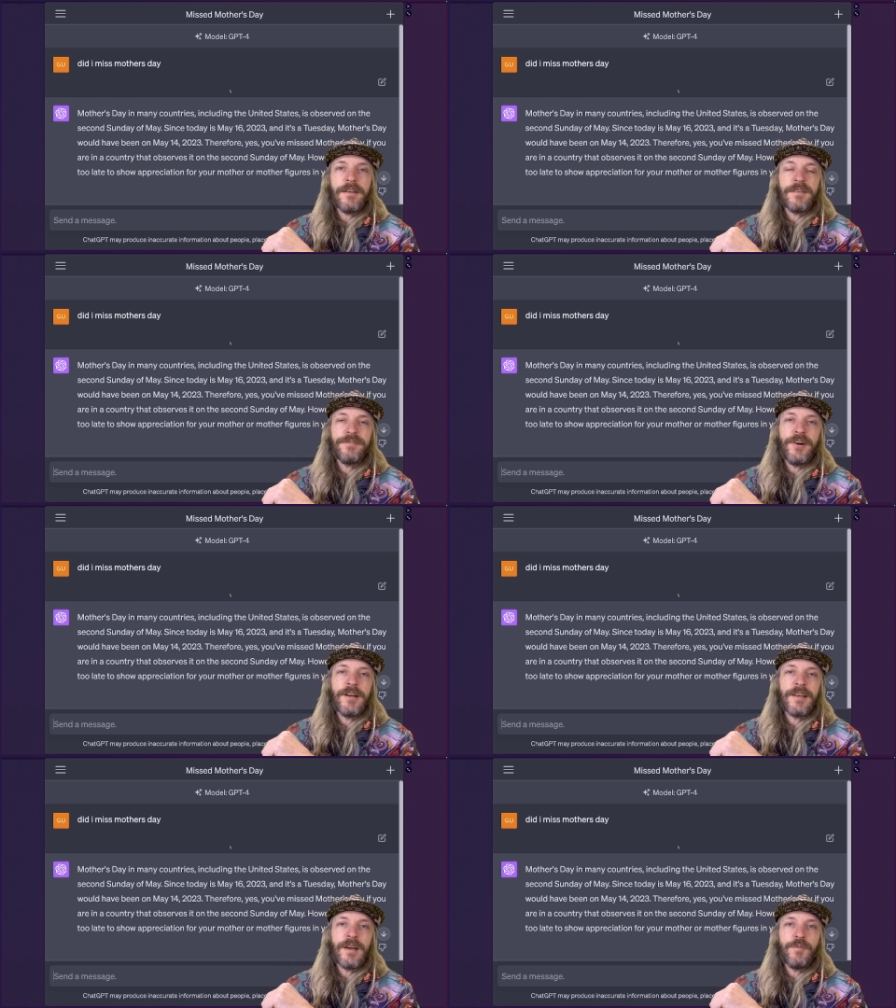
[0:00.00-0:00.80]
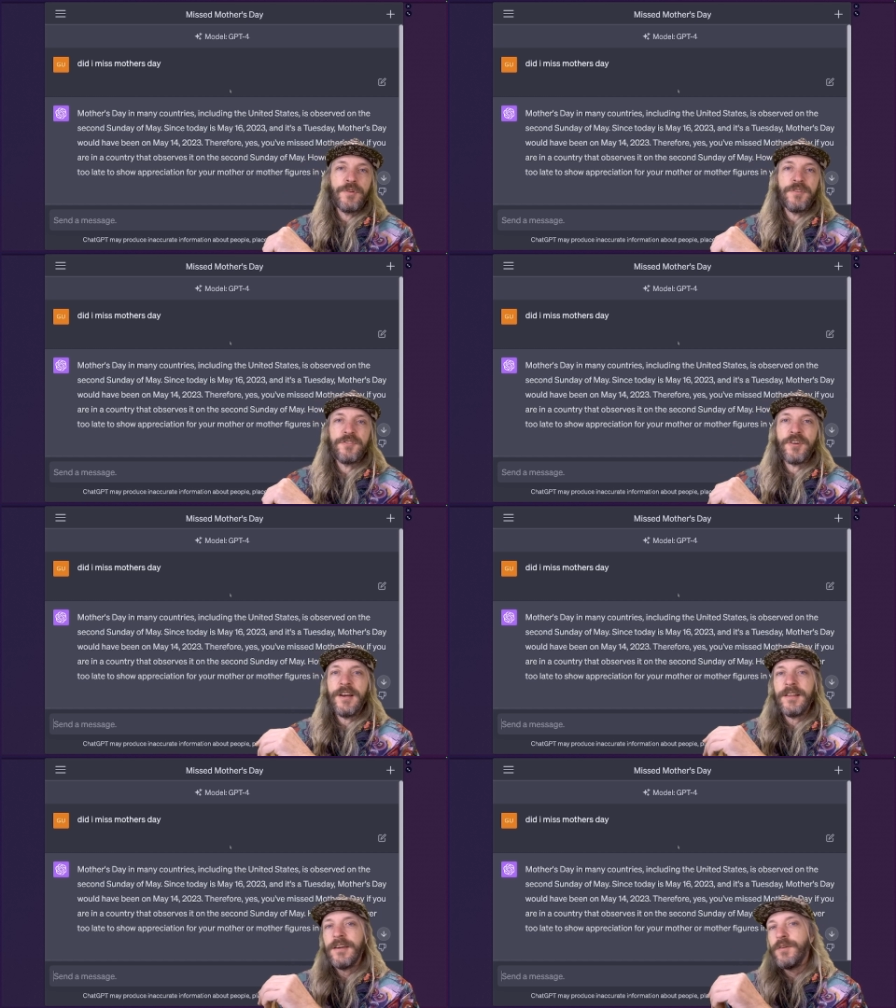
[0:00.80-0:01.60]
It's finally come to
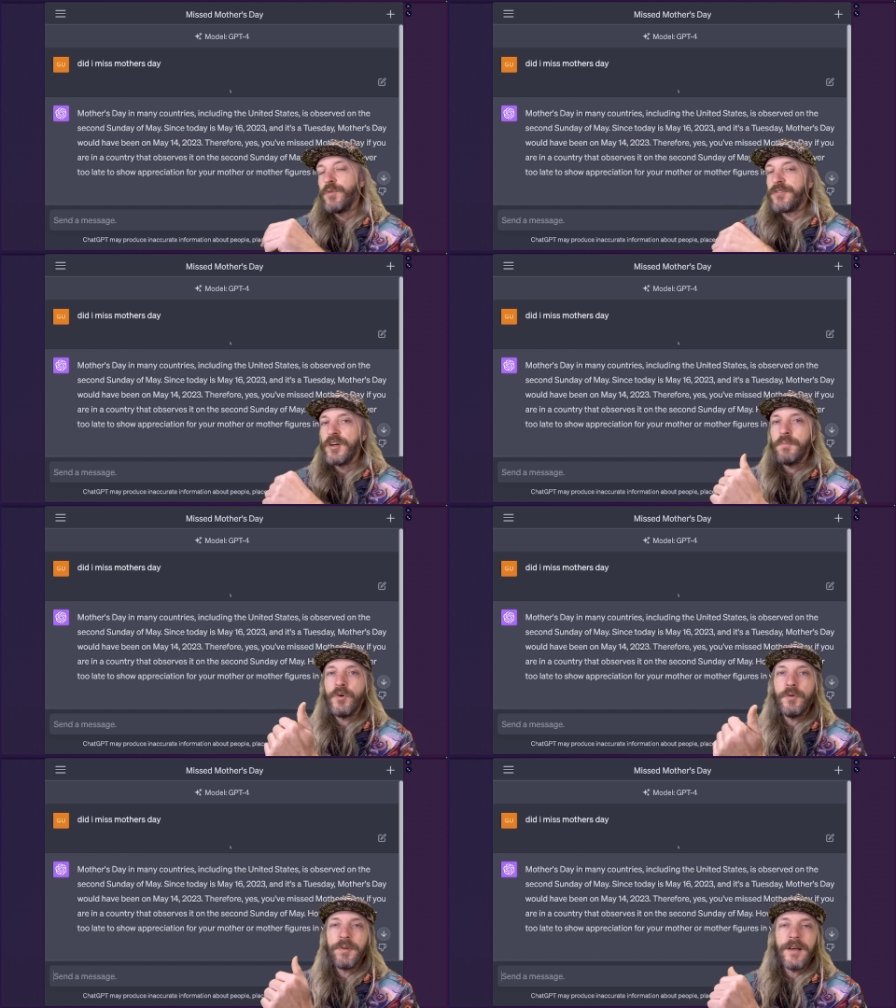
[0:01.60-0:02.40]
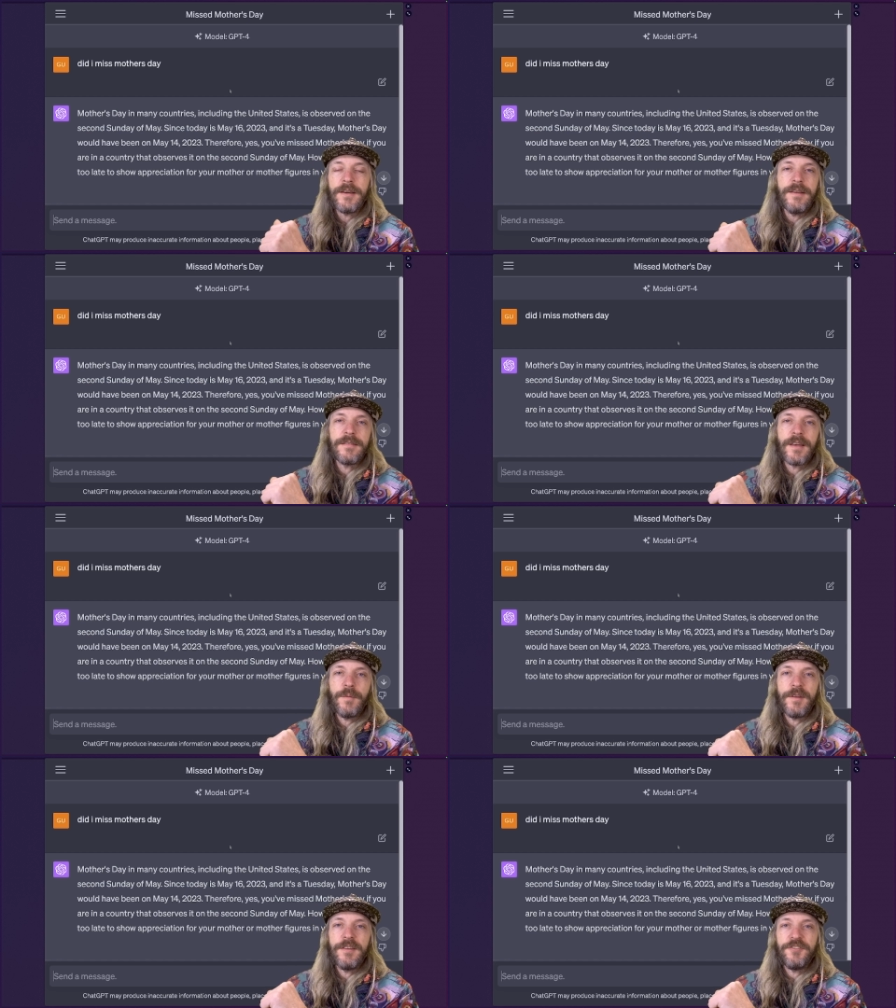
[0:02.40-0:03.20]
Australia. We've got more plugins
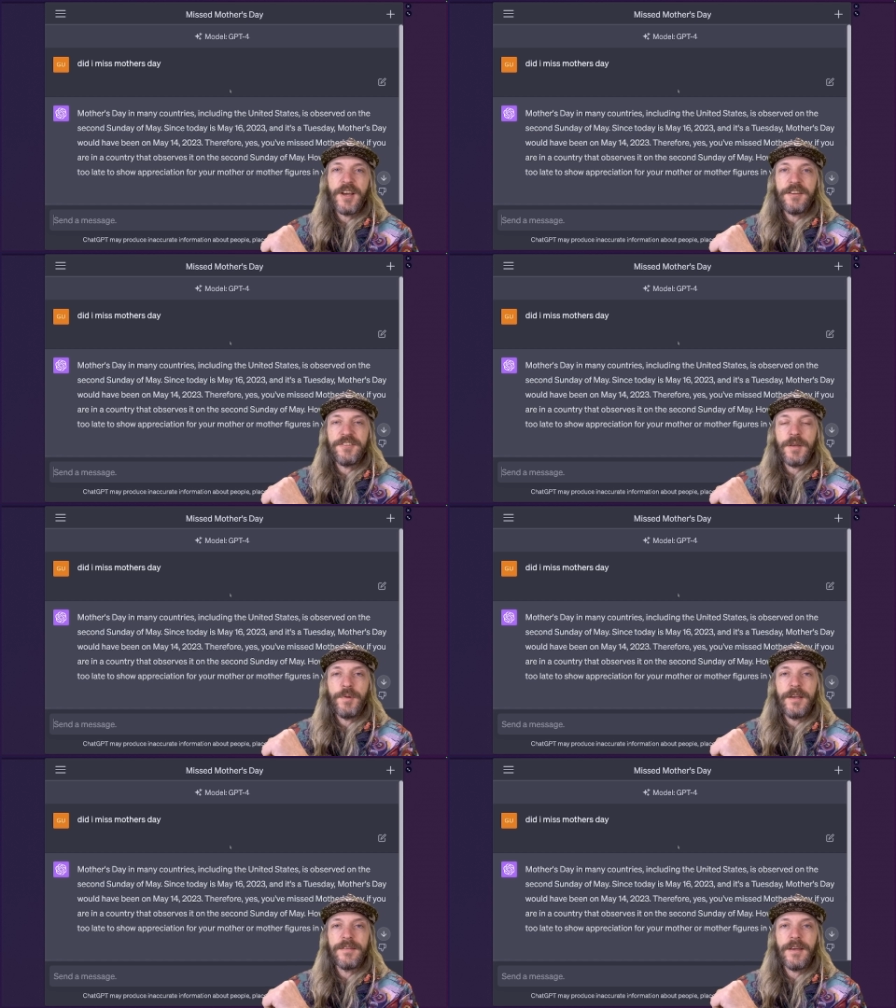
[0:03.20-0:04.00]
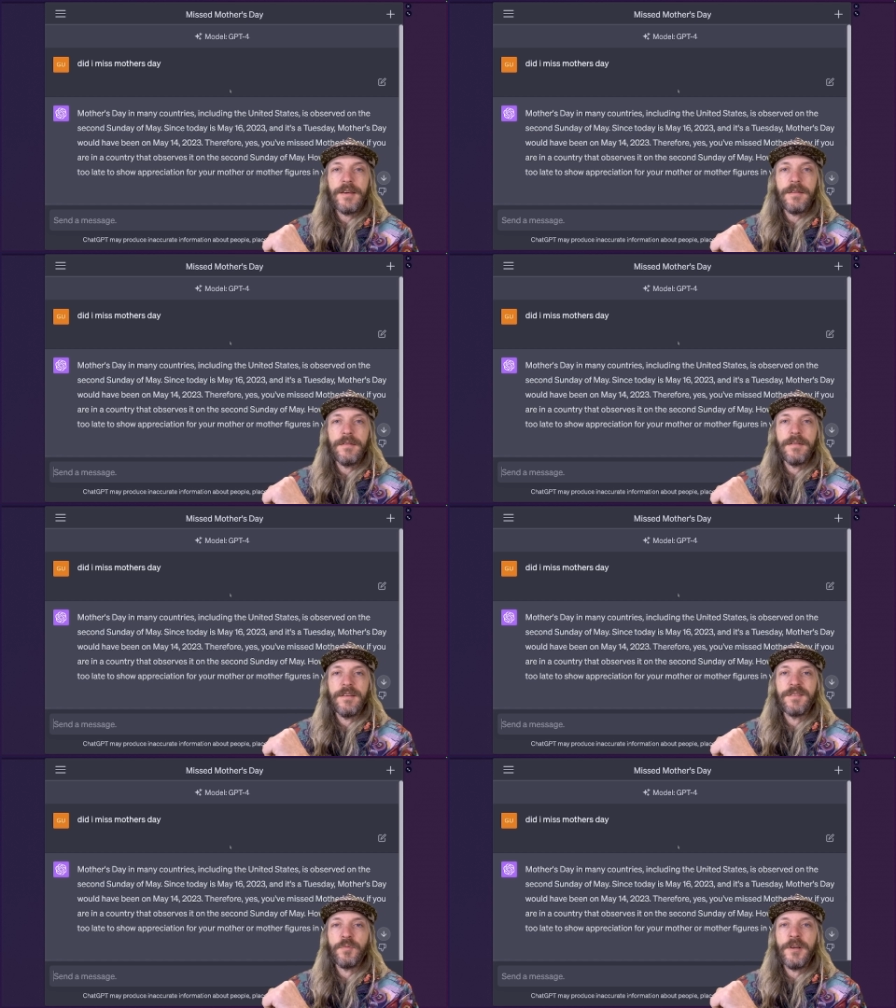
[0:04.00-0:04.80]
coming to ChatGPT
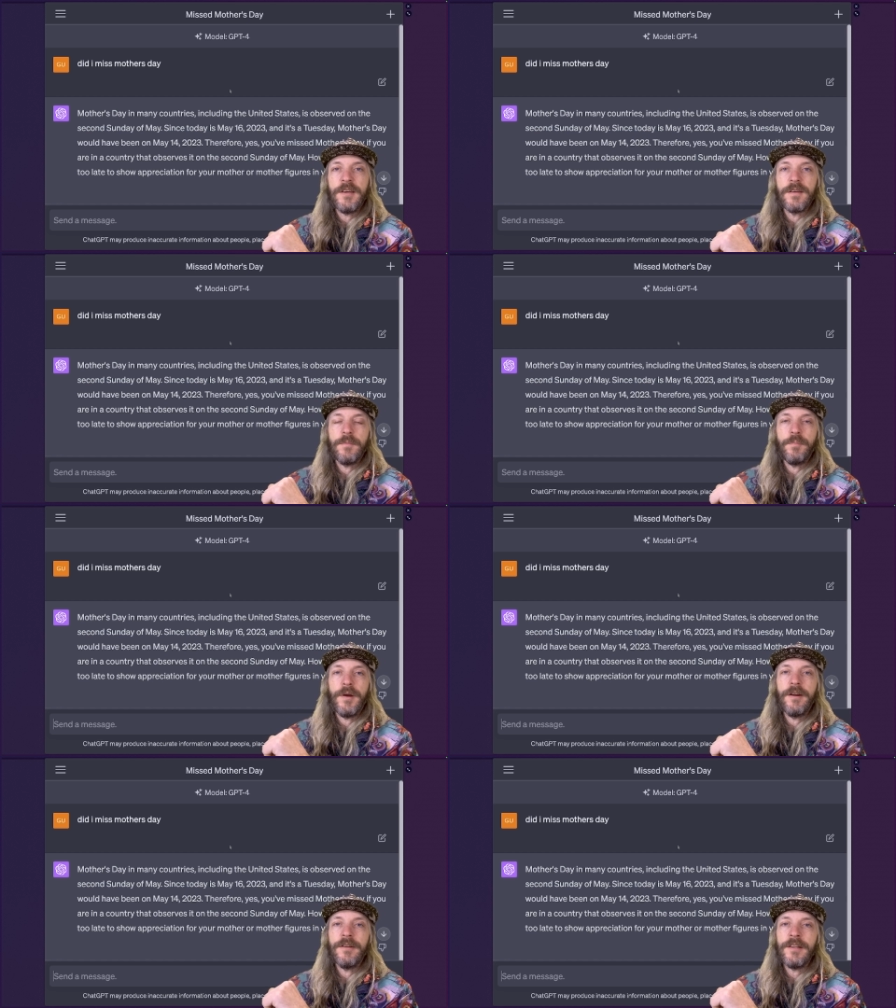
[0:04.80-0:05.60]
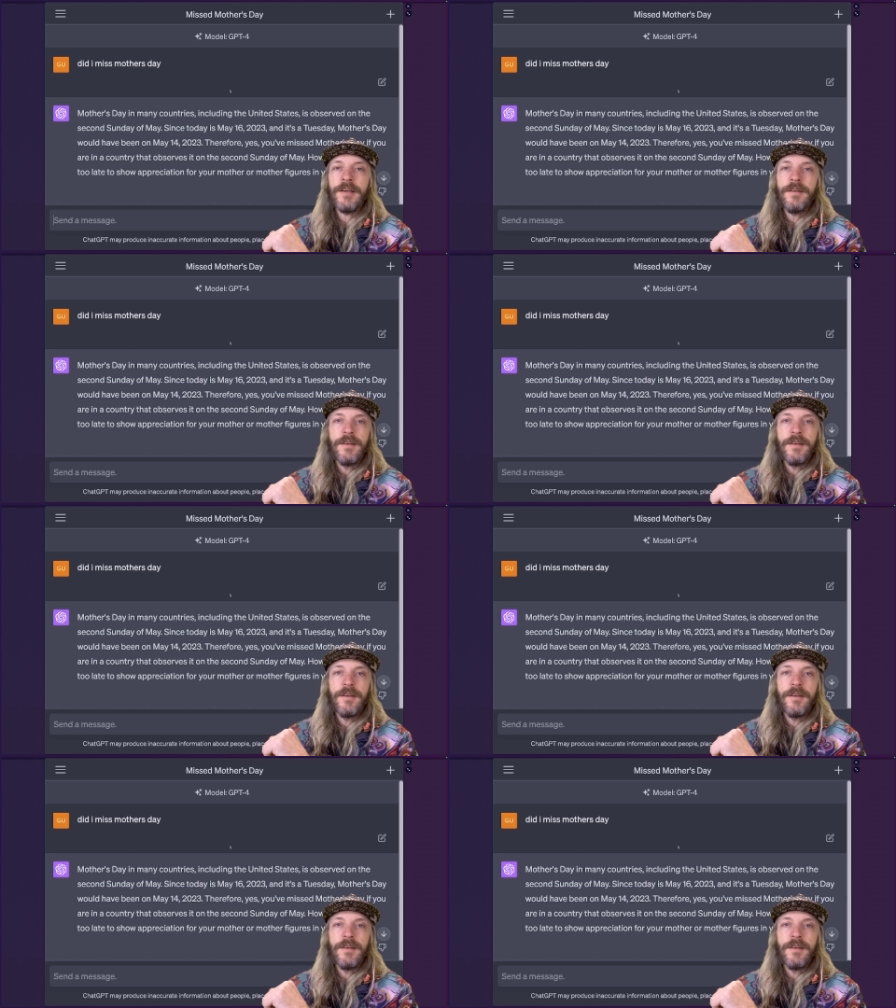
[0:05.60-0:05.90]
this week, apparently.